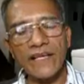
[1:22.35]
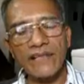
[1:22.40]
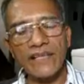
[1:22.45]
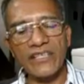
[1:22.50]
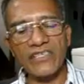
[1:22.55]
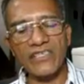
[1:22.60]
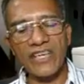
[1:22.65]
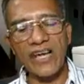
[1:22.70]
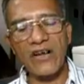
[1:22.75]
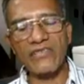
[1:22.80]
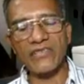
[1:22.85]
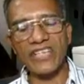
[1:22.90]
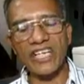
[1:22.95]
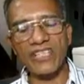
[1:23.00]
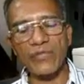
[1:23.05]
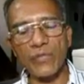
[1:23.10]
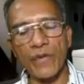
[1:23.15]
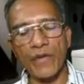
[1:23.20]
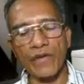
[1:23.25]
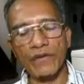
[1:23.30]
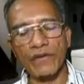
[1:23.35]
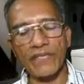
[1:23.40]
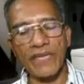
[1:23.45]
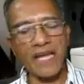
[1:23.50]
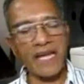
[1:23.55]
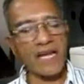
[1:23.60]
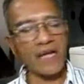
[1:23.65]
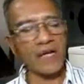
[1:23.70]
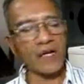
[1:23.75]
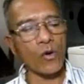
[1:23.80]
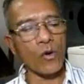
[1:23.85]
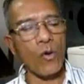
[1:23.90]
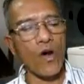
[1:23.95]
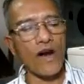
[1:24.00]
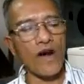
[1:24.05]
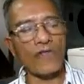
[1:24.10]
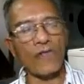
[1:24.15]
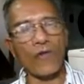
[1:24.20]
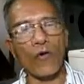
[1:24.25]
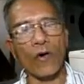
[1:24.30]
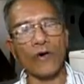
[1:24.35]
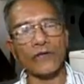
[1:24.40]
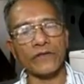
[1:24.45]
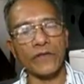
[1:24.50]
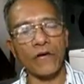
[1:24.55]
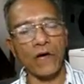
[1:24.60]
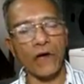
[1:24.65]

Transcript: The seal judgment killed 1/4